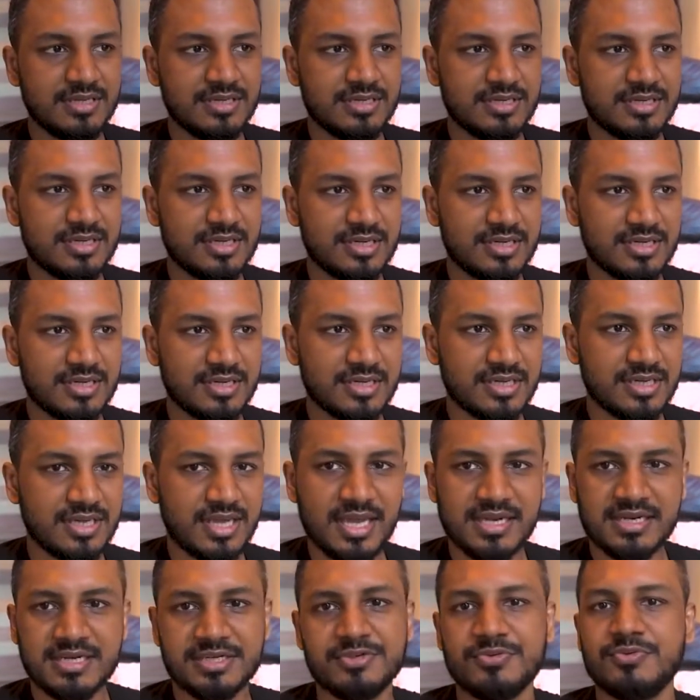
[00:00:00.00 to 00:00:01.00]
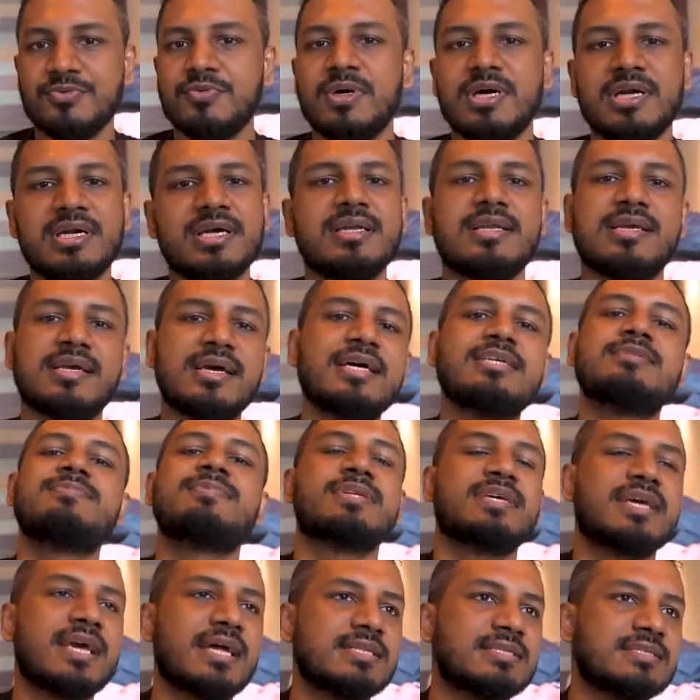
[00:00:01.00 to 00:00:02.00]
Kandy to Nuwara Eliya has
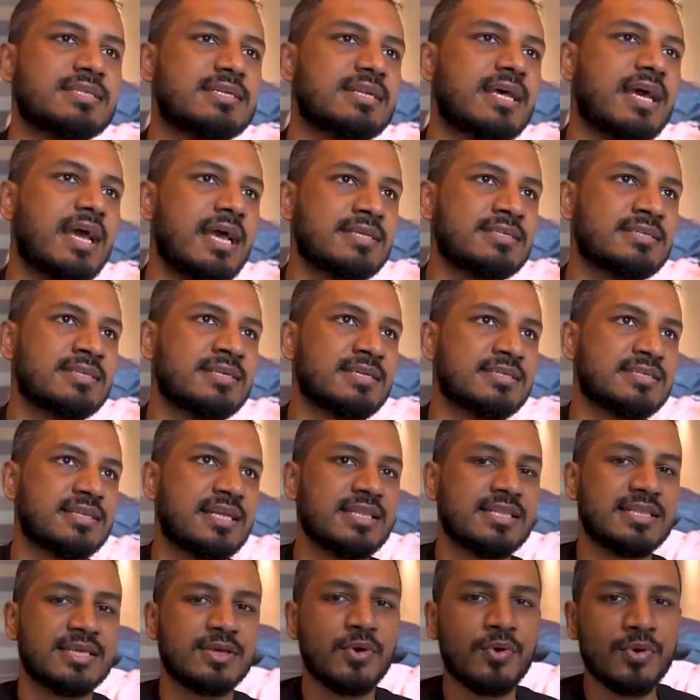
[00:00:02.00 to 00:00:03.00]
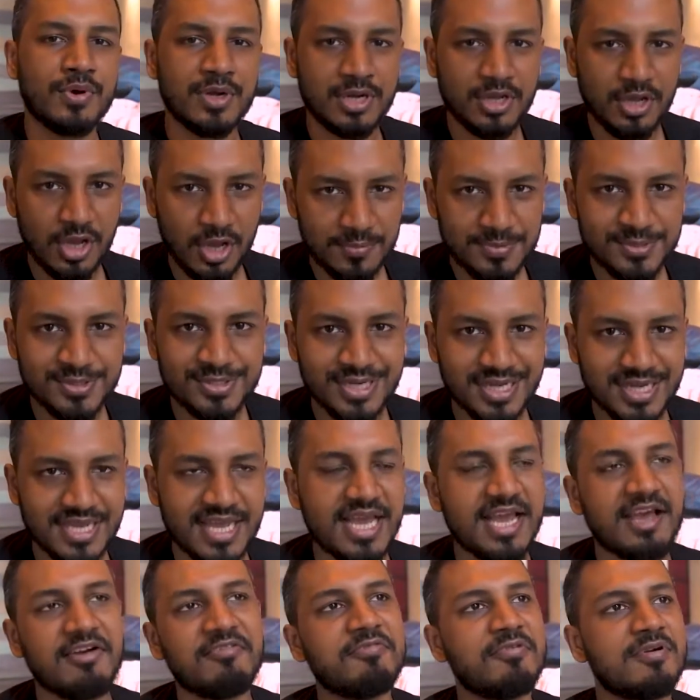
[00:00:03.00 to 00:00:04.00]
been cancelled. As a result, the only option I
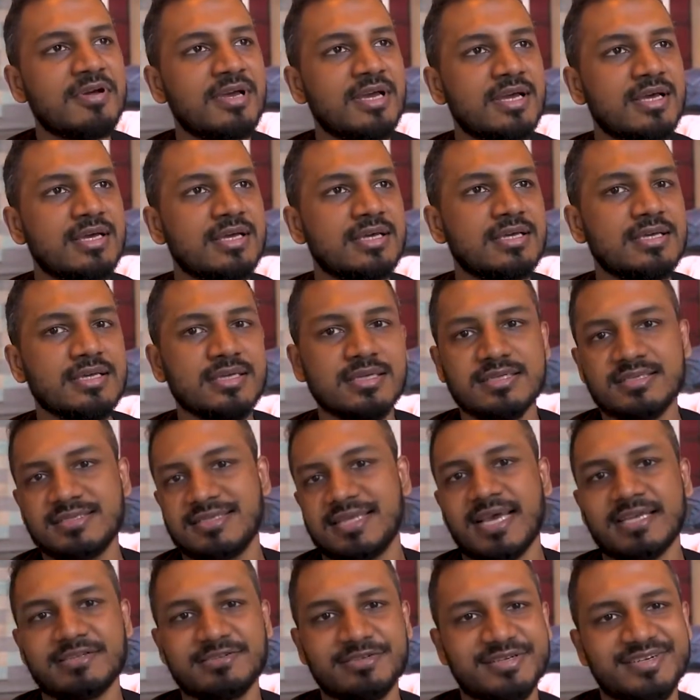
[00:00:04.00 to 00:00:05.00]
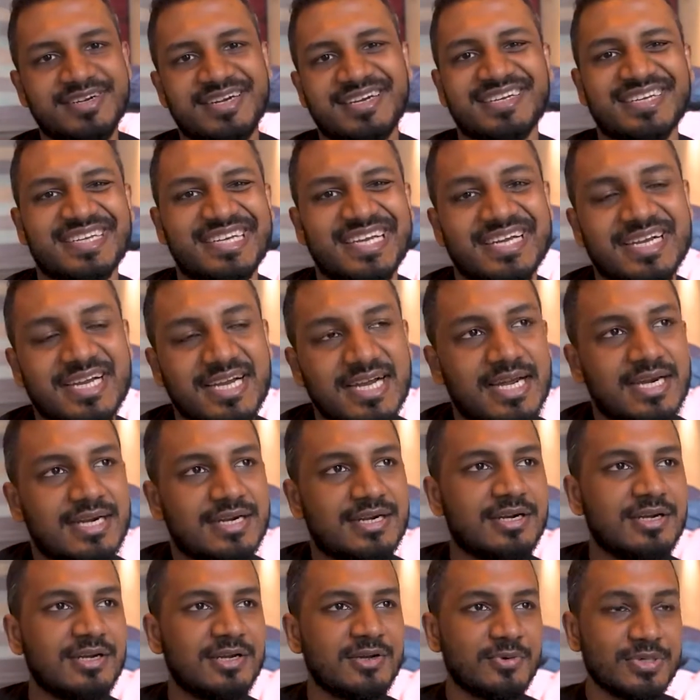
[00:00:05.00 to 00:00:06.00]
have is actually renting a car,
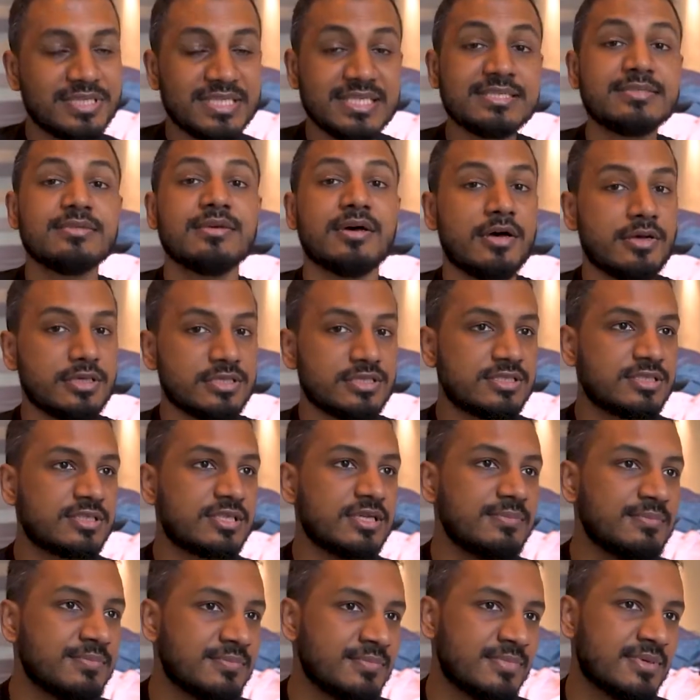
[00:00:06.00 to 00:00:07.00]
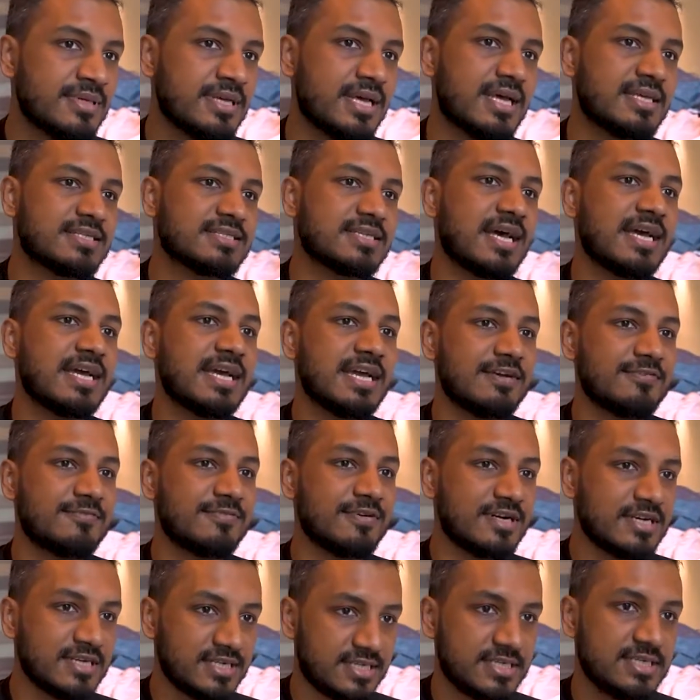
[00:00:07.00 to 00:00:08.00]
which is awesome, as I have
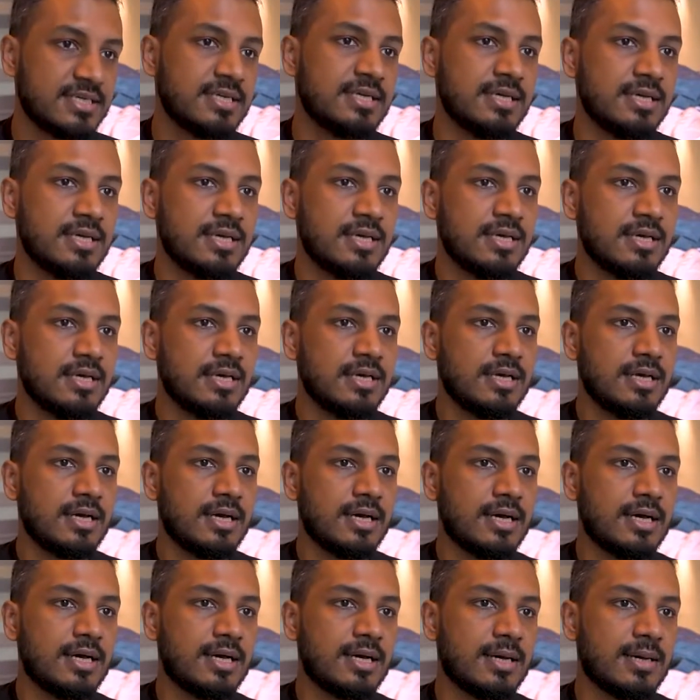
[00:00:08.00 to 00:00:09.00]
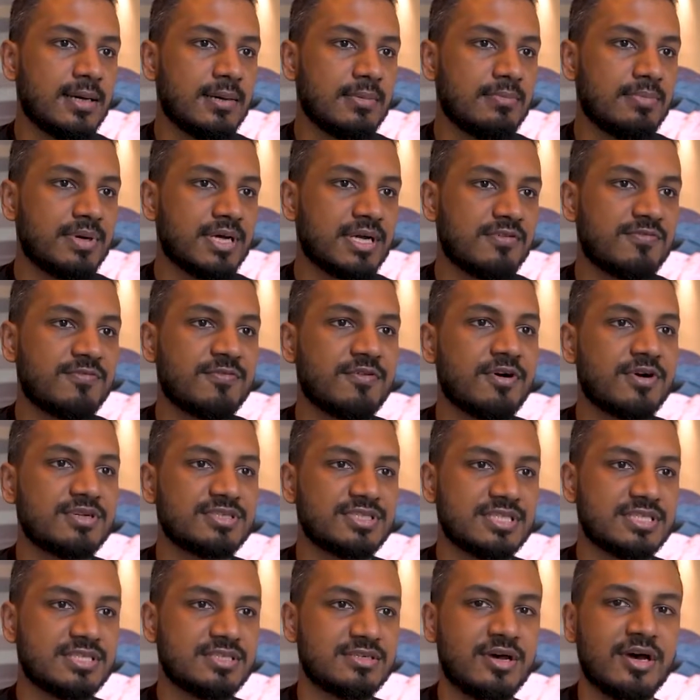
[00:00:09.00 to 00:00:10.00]
heard. But of course,
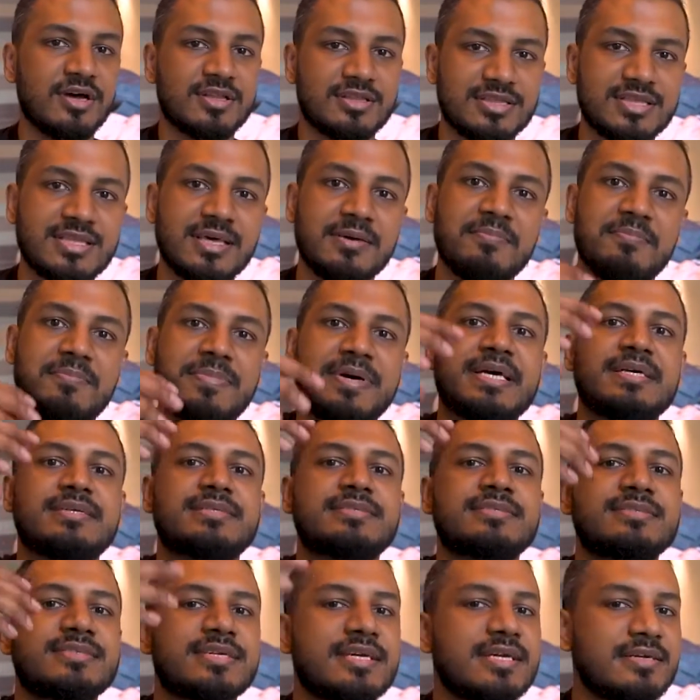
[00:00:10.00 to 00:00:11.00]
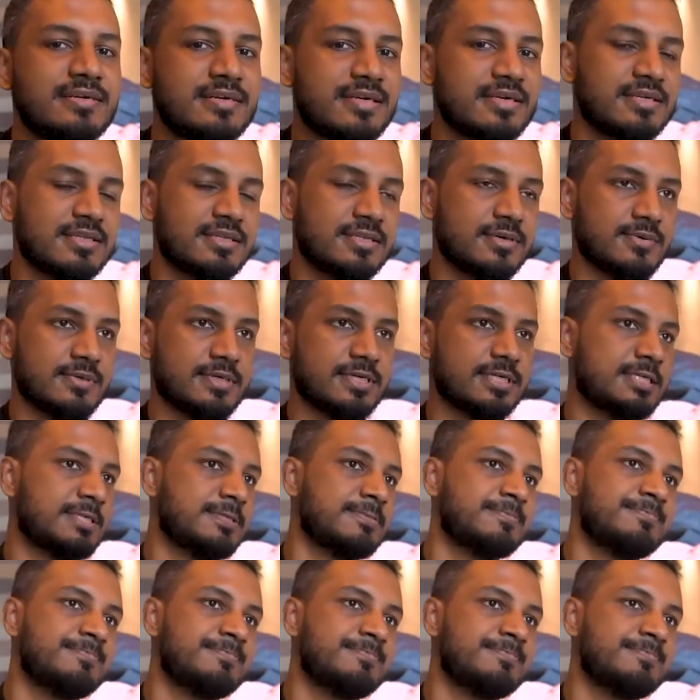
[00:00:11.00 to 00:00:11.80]
it's not the best train ride in the world.